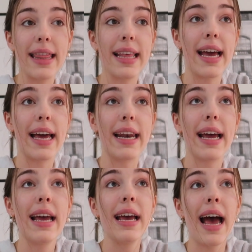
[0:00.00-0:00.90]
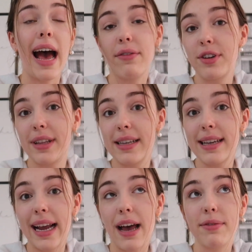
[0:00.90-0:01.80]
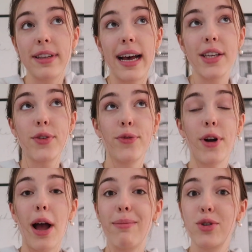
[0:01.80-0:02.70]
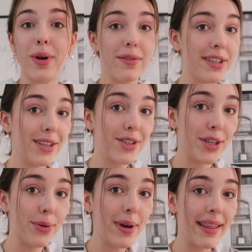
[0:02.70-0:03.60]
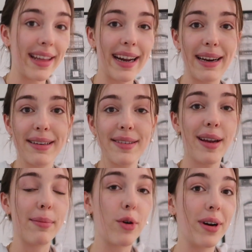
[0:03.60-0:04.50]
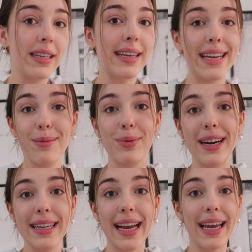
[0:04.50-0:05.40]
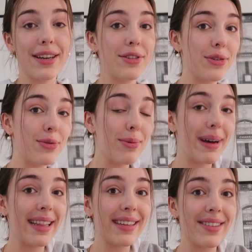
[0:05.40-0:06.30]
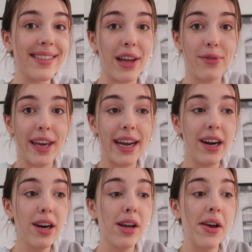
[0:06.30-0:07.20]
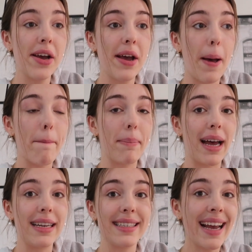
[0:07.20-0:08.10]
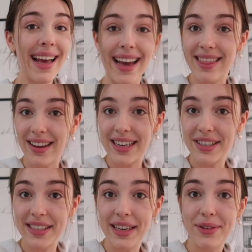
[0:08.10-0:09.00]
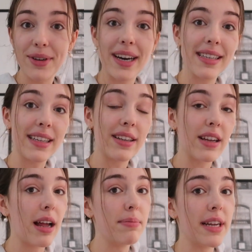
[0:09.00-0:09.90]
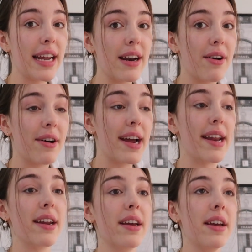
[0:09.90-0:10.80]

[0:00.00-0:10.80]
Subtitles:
and then after this I have class from 12 till 2, and then I am going to take a break and do my little self-care. But yeah, I thought I'd just give you guys a little update on